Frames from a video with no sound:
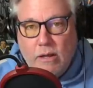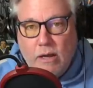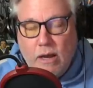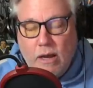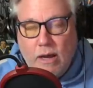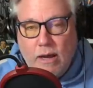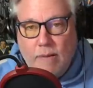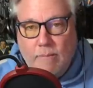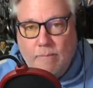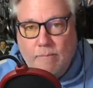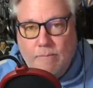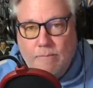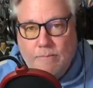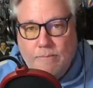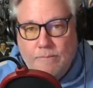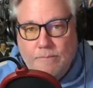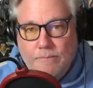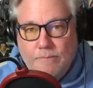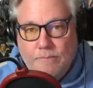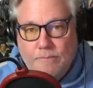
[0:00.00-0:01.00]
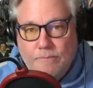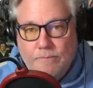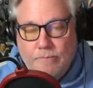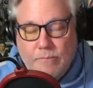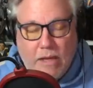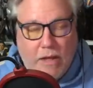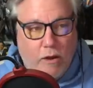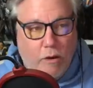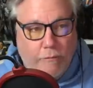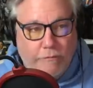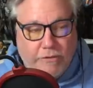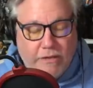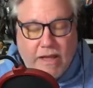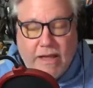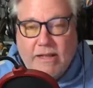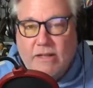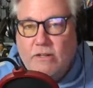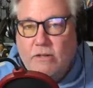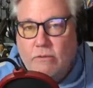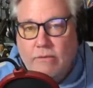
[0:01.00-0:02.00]
And hopefully
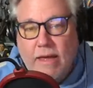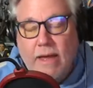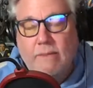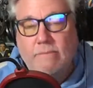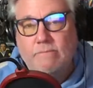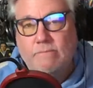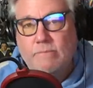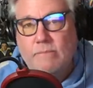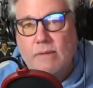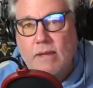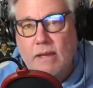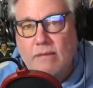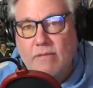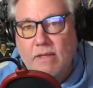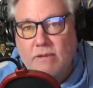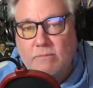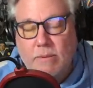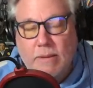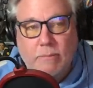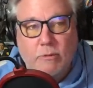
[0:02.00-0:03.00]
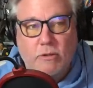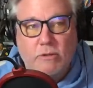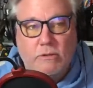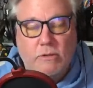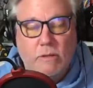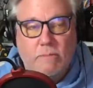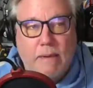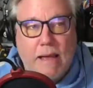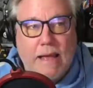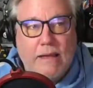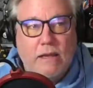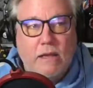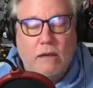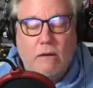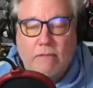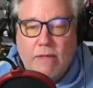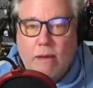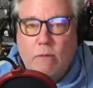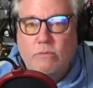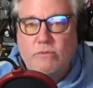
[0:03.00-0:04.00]
I can do that. And then people can look back and
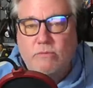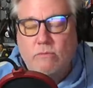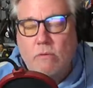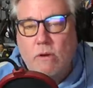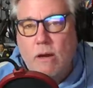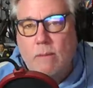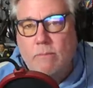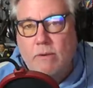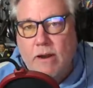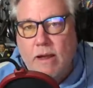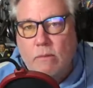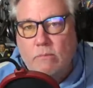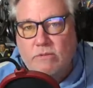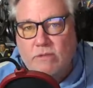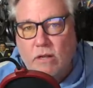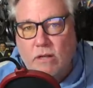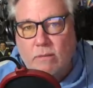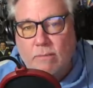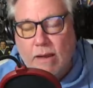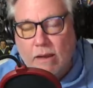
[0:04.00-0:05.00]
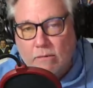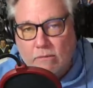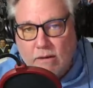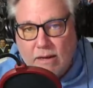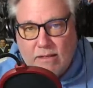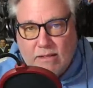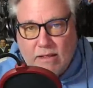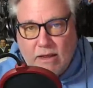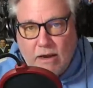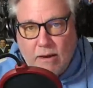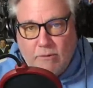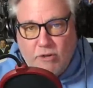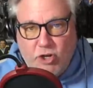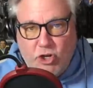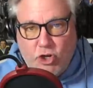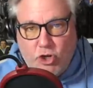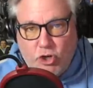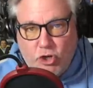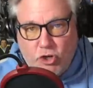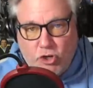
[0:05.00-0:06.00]
go, that was what Rob Burnett was all about right there.
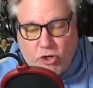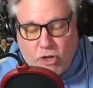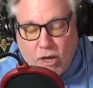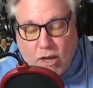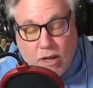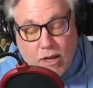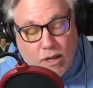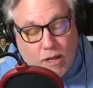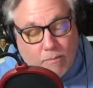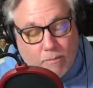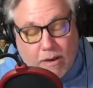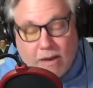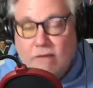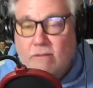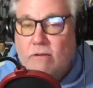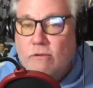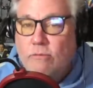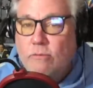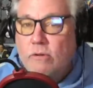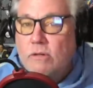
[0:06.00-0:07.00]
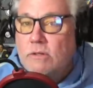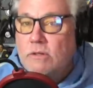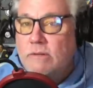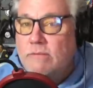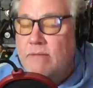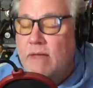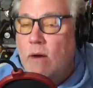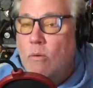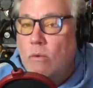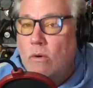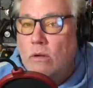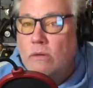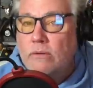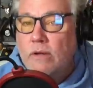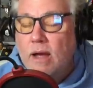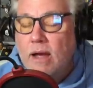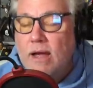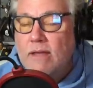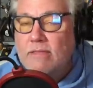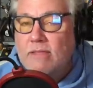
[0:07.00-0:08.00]
But I don't know if we're going to live in that
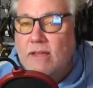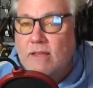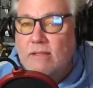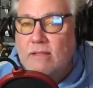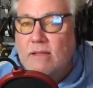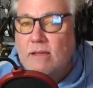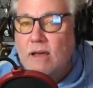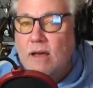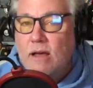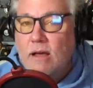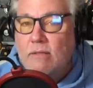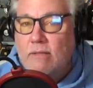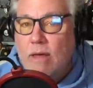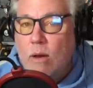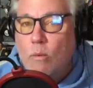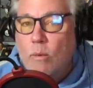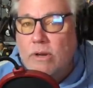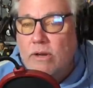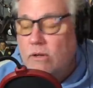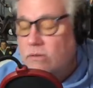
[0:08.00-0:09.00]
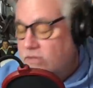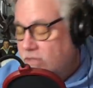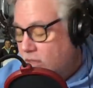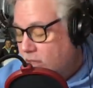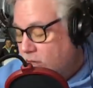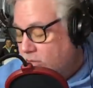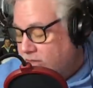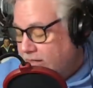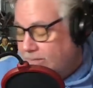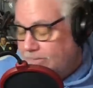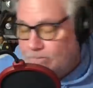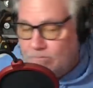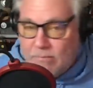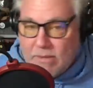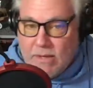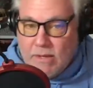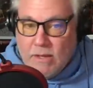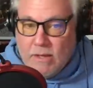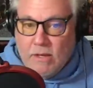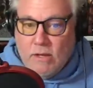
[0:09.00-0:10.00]
world. I think the that window's closing.
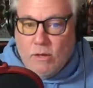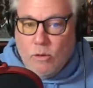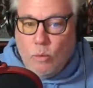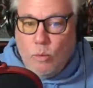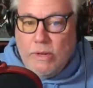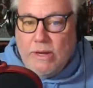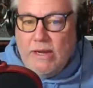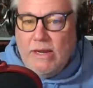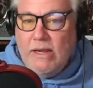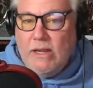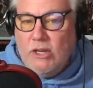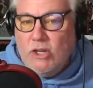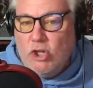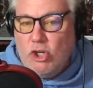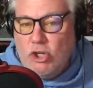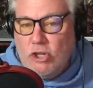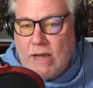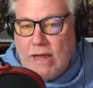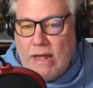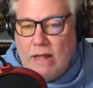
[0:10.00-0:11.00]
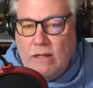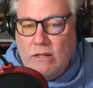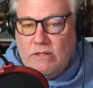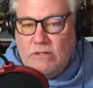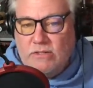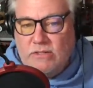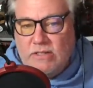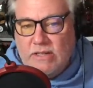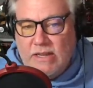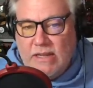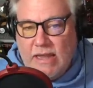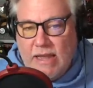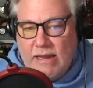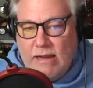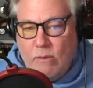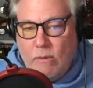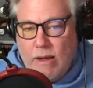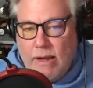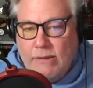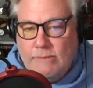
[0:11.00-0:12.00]
We shall see.
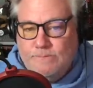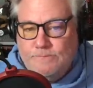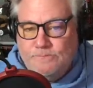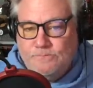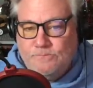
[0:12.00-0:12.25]
Anyway,